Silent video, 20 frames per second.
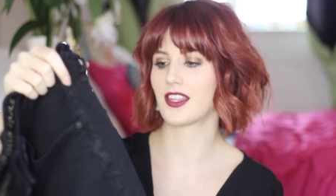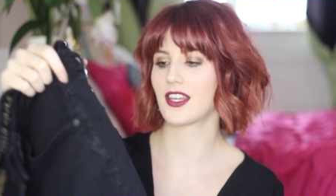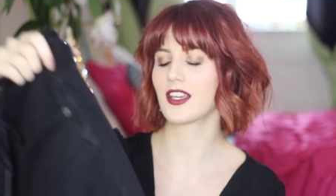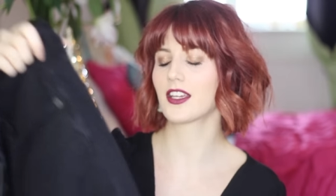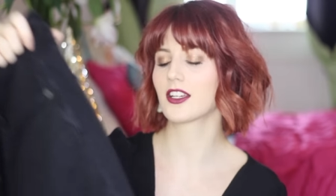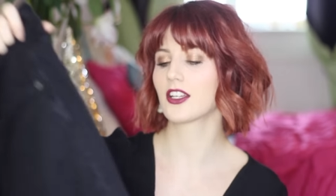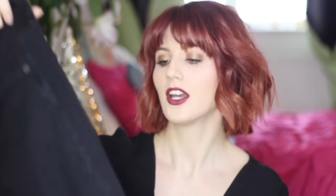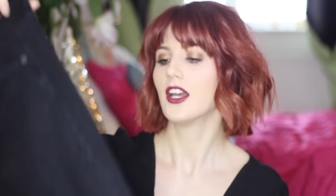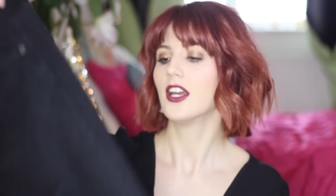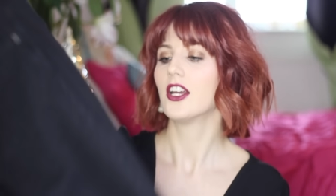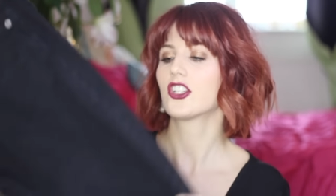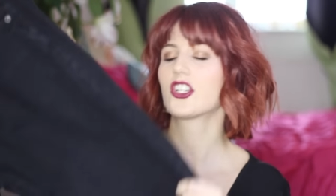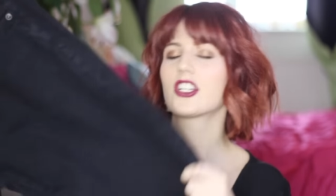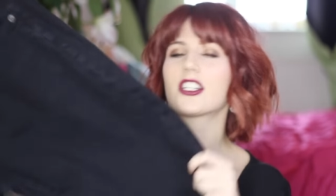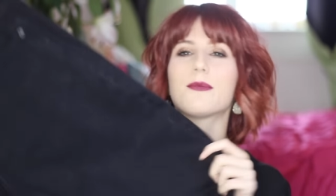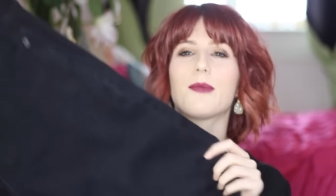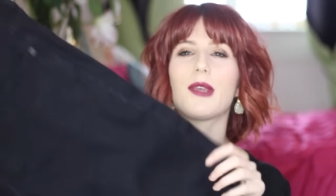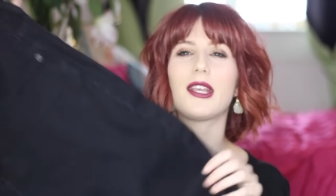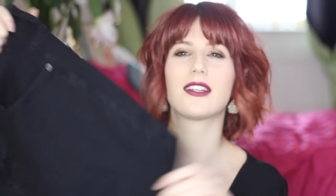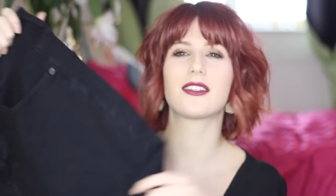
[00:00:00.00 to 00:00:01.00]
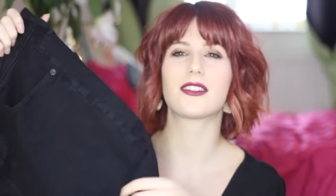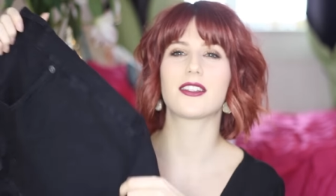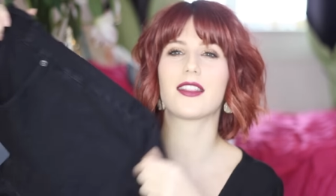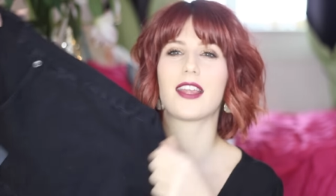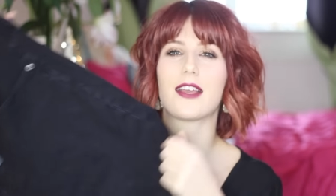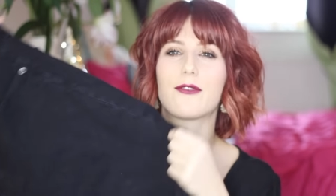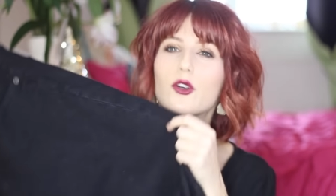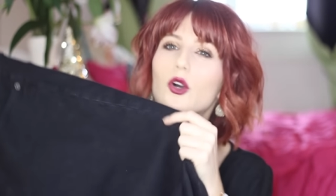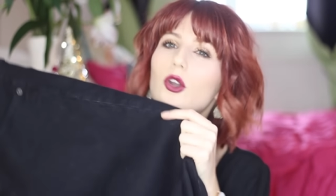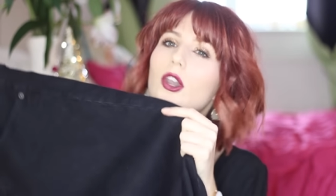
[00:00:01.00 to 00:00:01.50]
think just means that
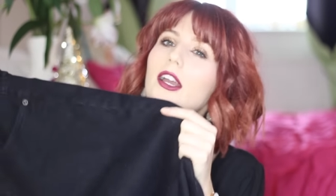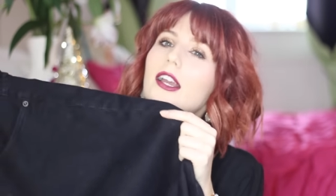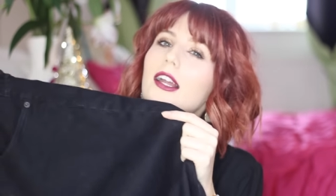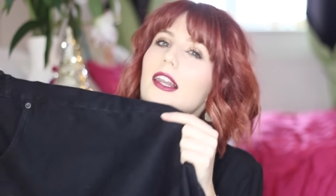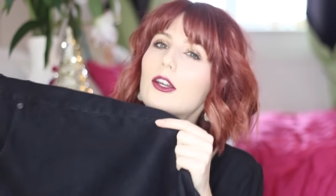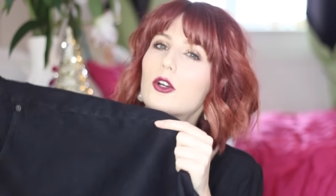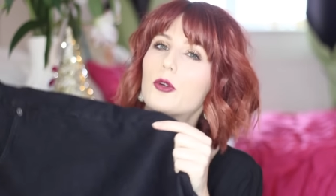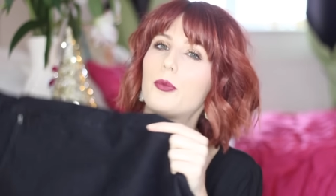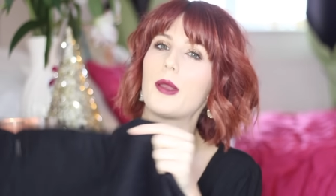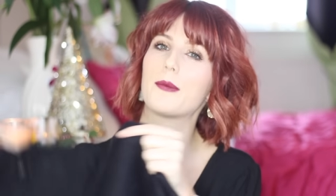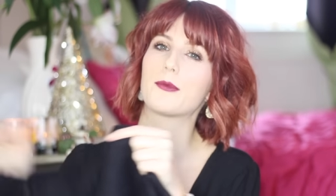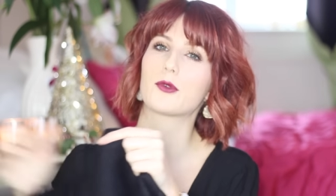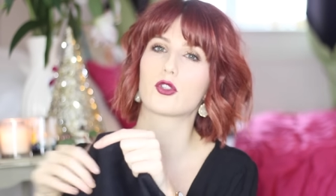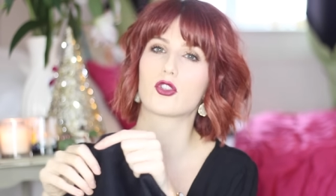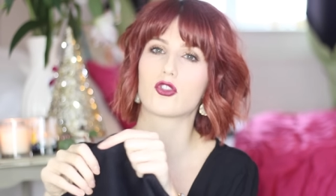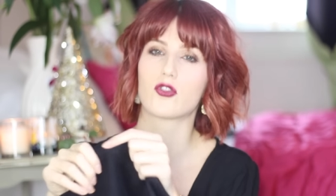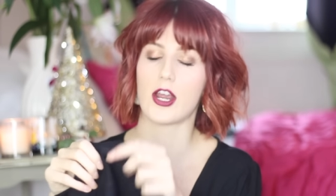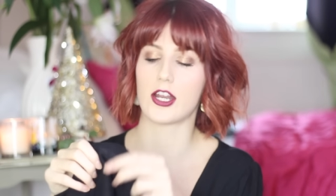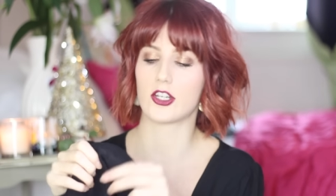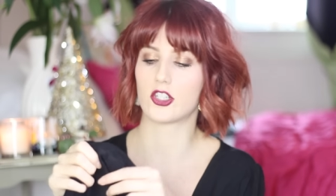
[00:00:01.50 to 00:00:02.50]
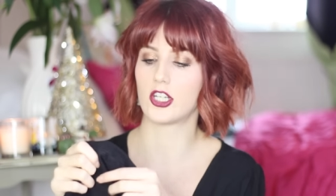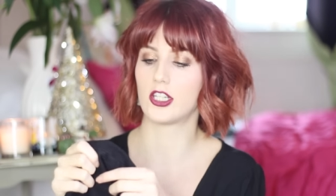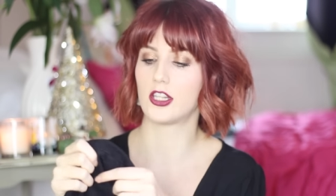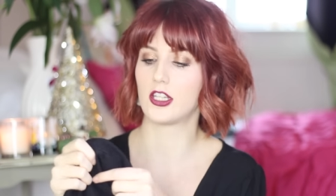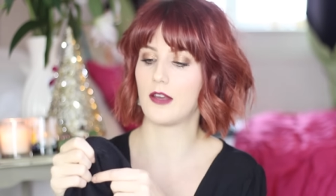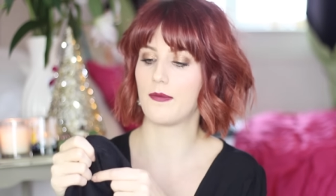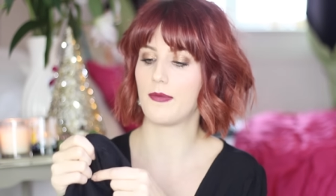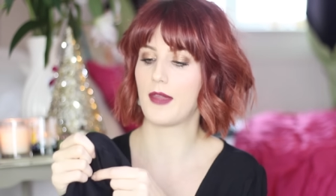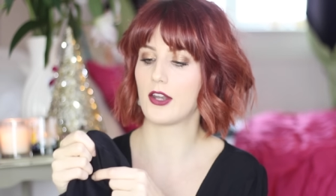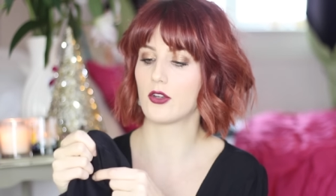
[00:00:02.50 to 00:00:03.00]
they've got like a little bit more stretch in
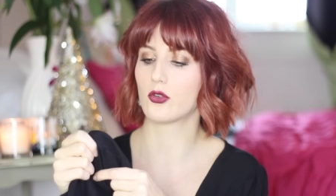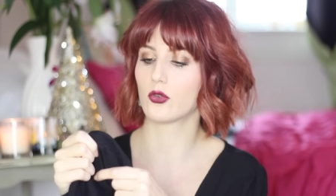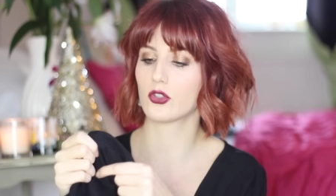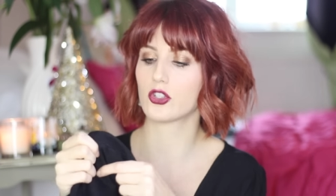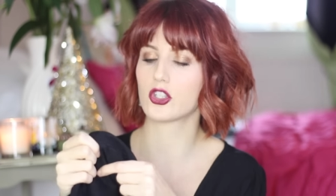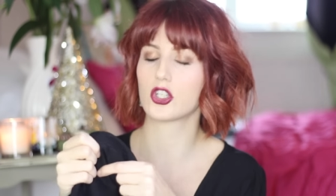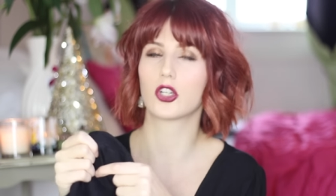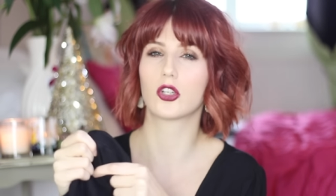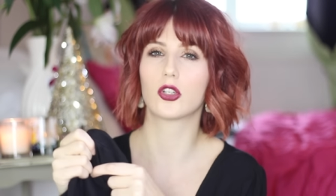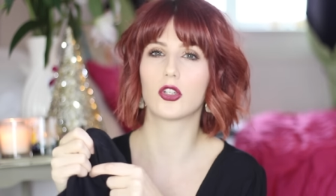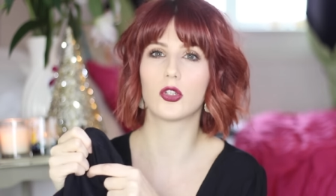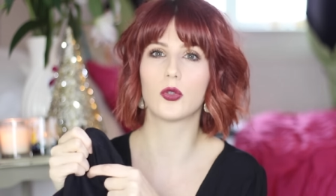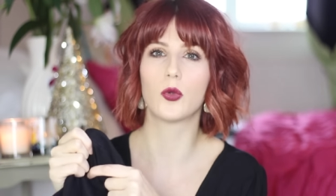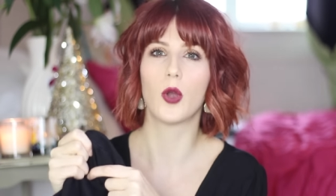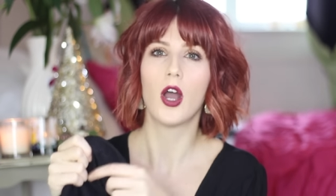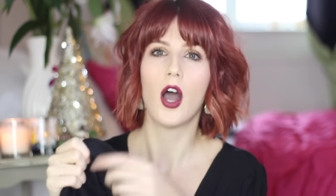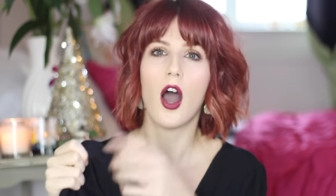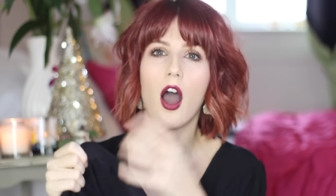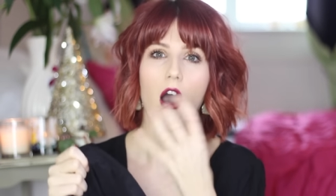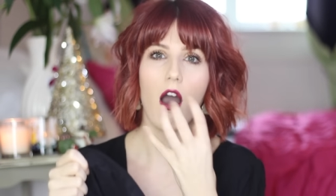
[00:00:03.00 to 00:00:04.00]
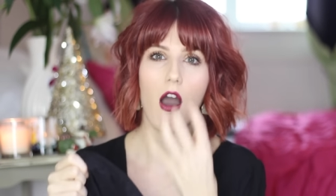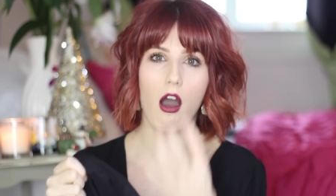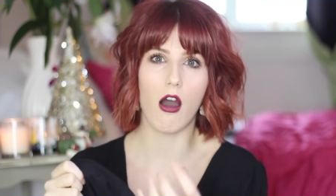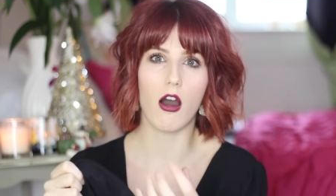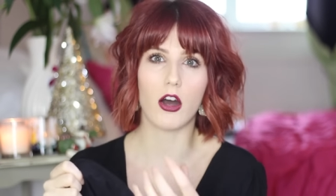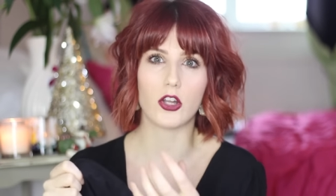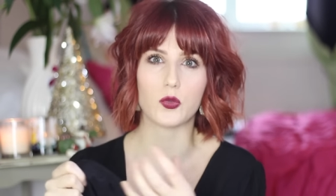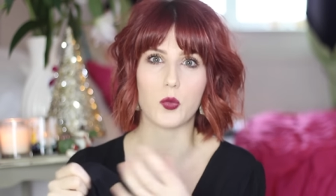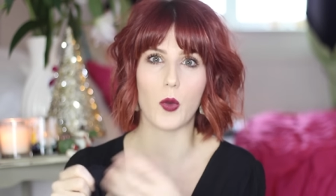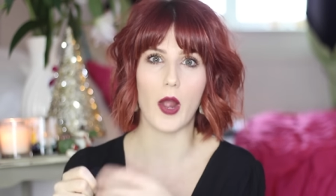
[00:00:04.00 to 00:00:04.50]
them, they're not too
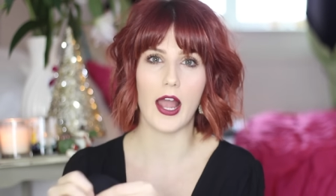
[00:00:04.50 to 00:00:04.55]
hard